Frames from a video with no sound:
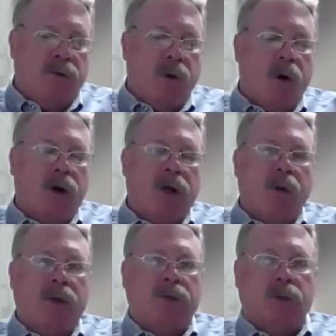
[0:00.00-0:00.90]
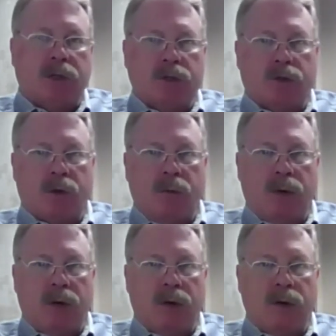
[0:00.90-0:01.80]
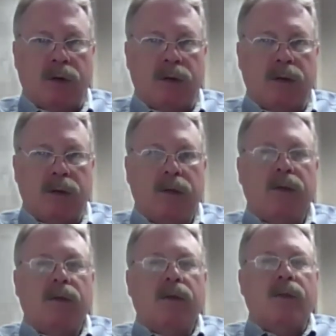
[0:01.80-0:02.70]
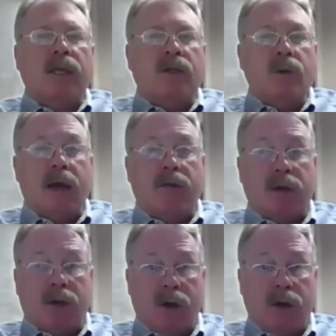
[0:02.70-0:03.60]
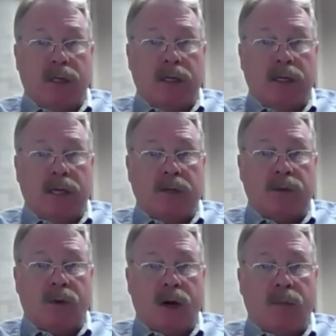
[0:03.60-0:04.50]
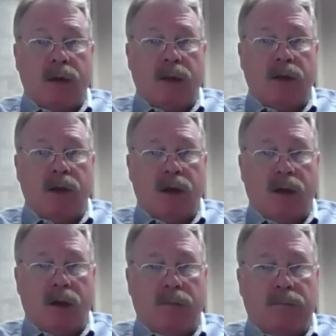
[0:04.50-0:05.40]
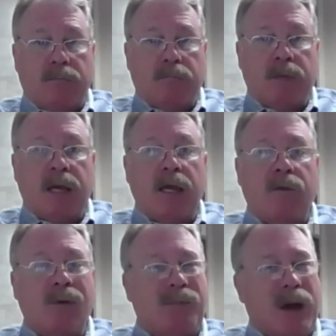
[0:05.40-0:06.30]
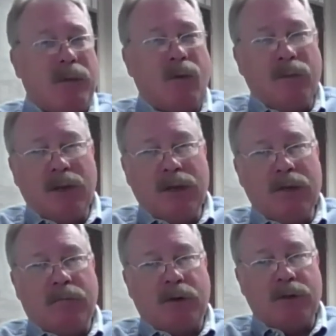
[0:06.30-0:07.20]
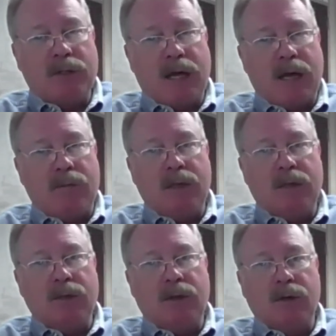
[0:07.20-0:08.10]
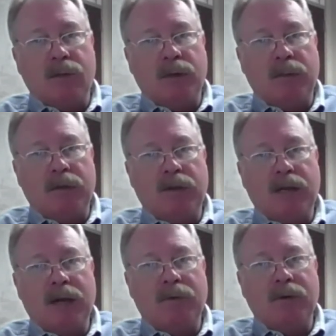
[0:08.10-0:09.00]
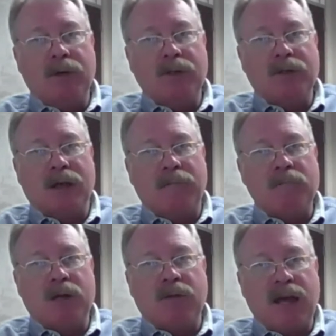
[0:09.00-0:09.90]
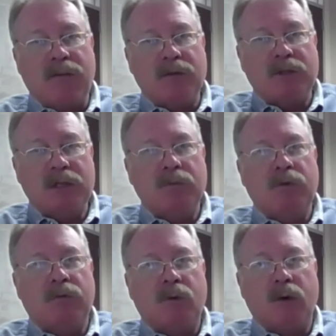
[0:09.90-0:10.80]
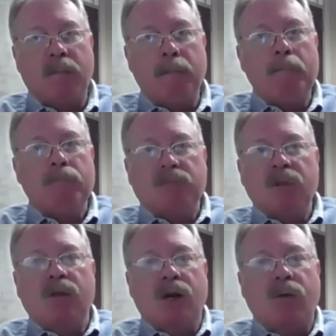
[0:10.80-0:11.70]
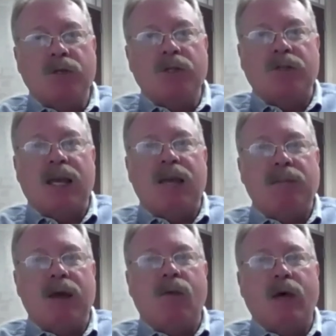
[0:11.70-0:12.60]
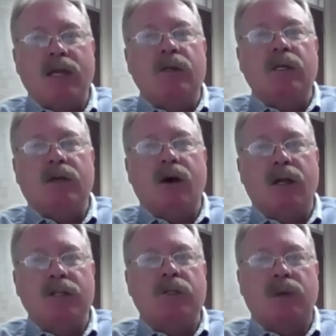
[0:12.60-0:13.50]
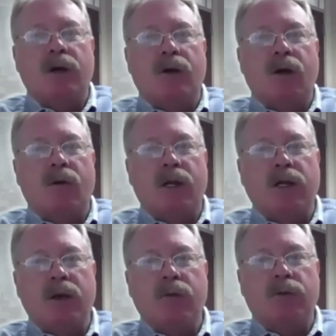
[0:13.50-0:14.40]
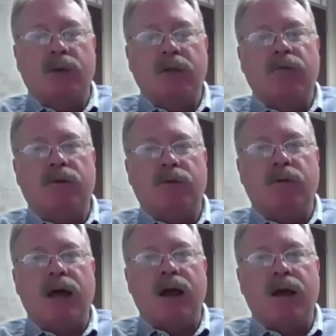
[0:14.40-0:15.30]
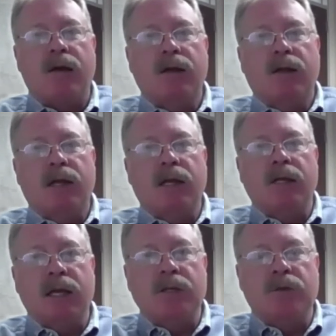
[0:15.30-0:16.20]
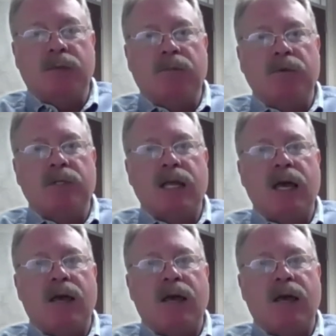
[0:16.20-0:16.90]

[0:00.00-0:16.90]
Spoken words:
for going to a controlled burn that you haven't called in as required by the law. And we probably won't bill you the first time because there are new people in the neighborhood and stuff. And if I haven't seen you before, we're just going to say, hey, by the way, you need to call in so we don't go running code 3 for a fire and endanger people's